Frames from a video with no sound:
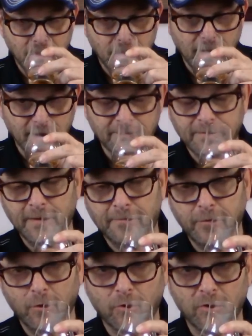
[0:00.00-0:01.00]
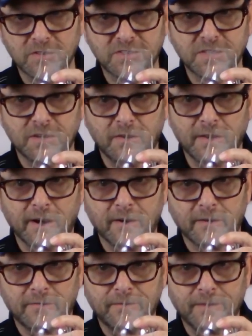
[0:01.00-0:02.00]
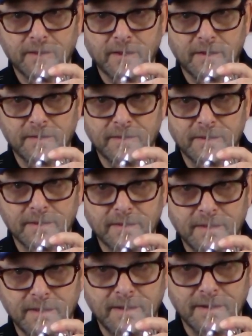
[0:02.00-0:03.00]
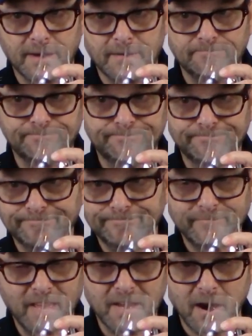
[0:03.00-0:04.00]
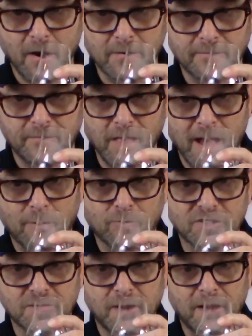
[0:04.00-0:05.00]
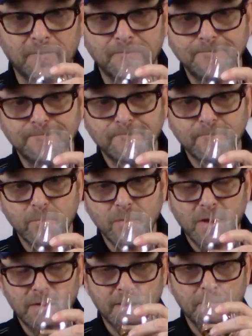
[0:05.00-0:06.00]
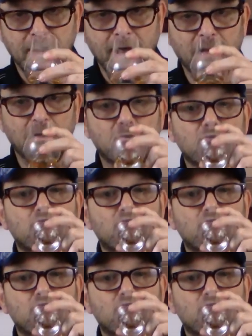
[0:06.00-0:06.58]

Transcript: and the floral's still there. The garden flower smell, the palate.